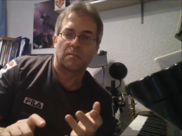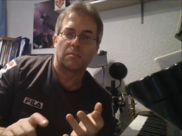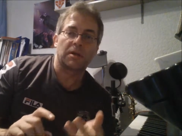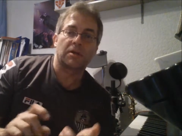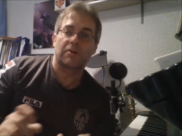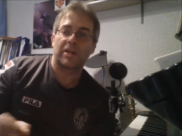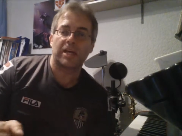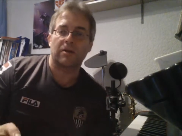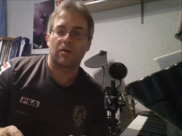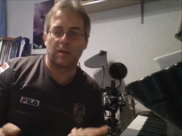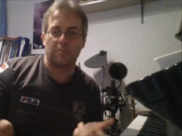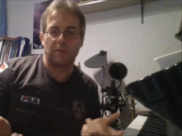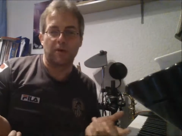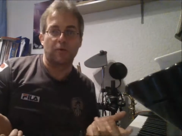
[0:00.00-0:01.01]
But it could
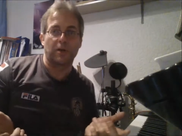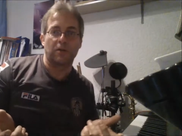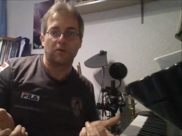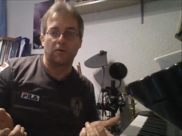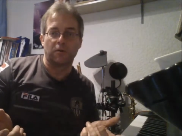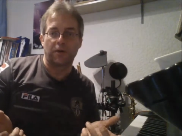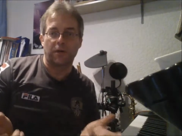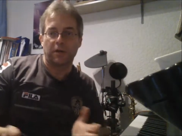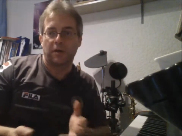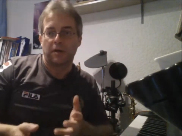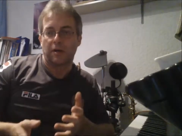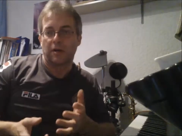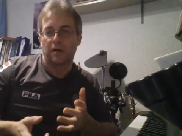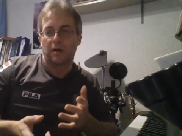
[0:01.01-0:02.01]
equally be a recording
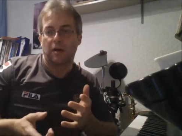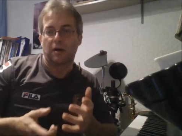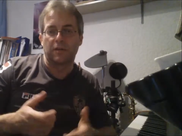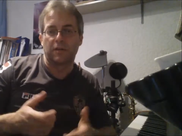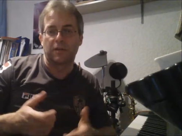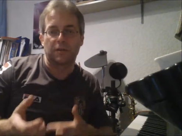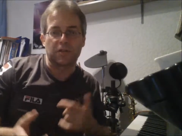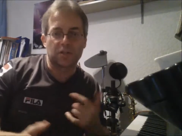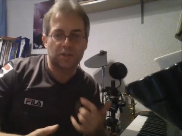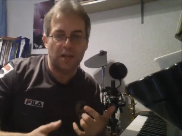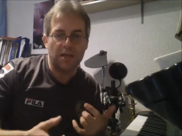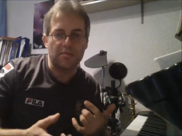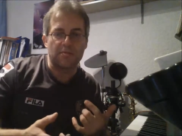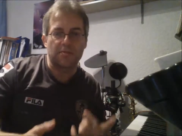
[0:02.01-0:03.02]
of another
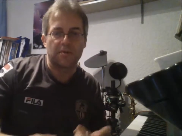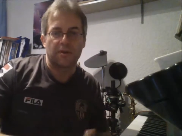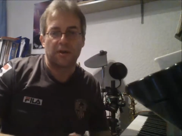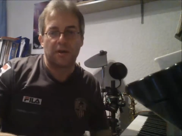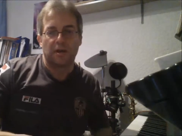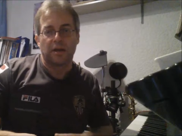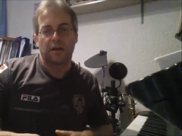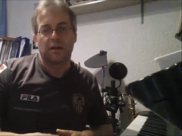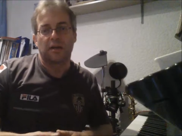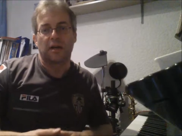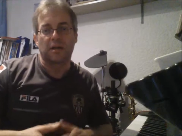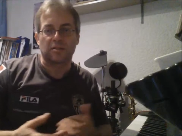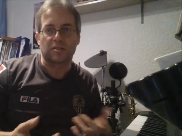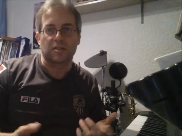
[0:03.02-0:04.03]
synth,
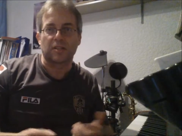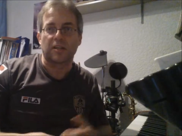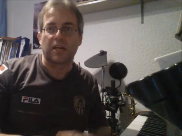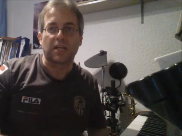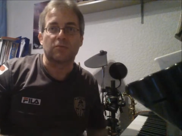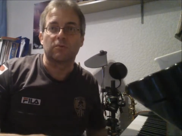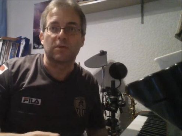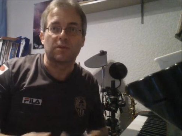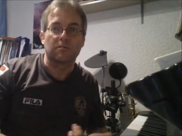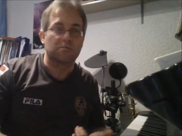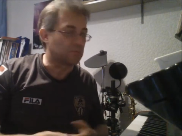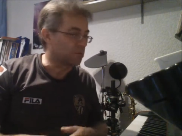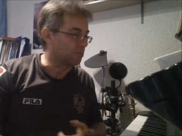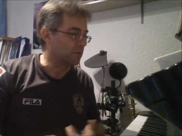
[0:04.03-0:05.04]
as is the case with
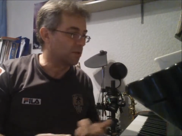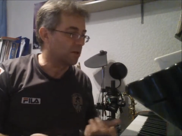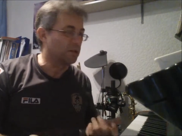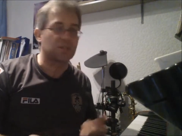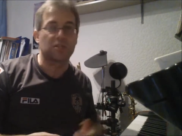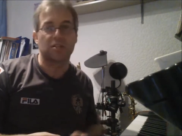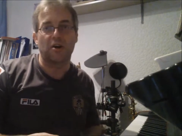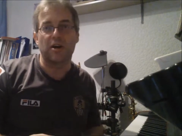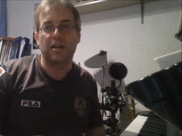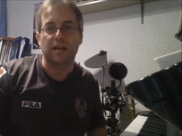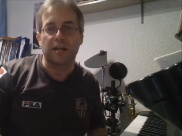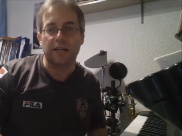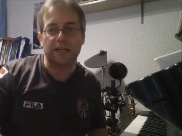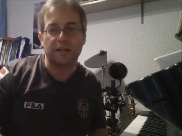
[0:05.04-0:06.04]
something like the
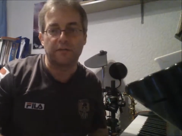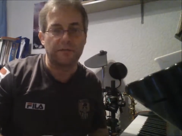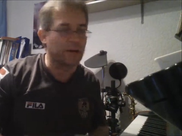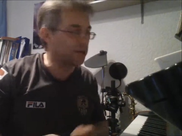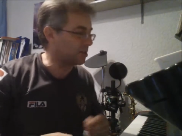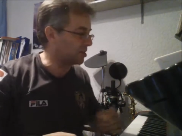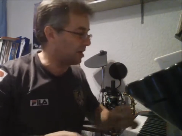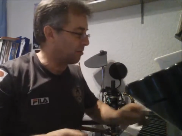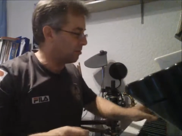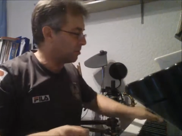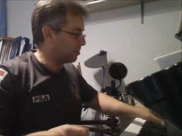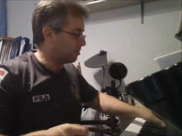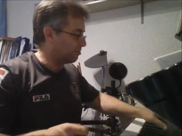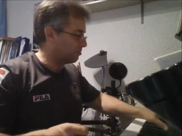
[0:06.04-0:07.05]
sine lead, for
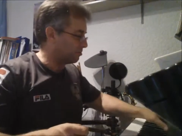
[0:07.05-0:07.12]
example.